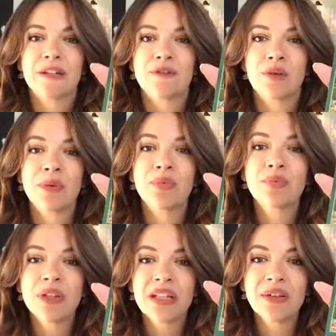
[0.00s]
So be
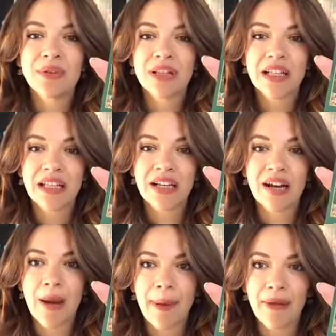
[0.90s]
really, really
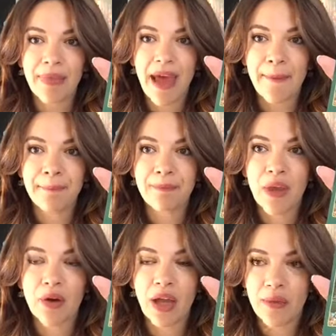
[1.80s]
clear about that.
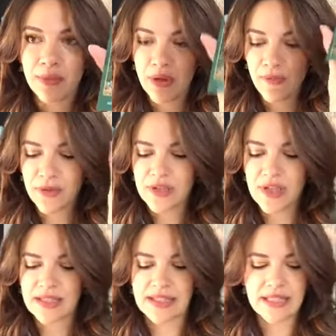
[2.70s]
Okay, beautiful. So
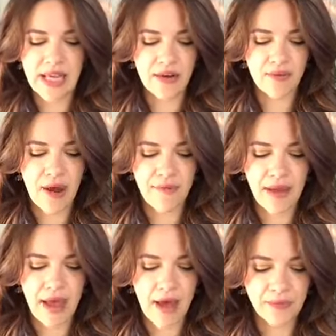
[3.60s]
that's a 10 of
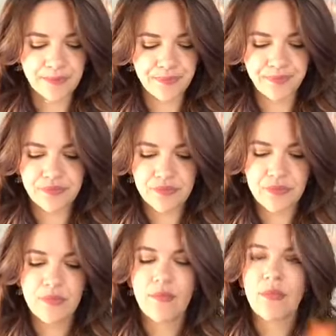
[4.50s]
Raphael.
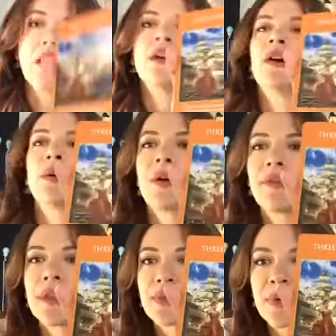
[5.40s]
We
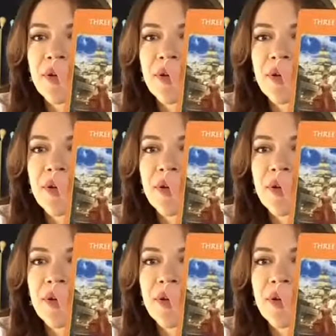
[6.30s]
have the 3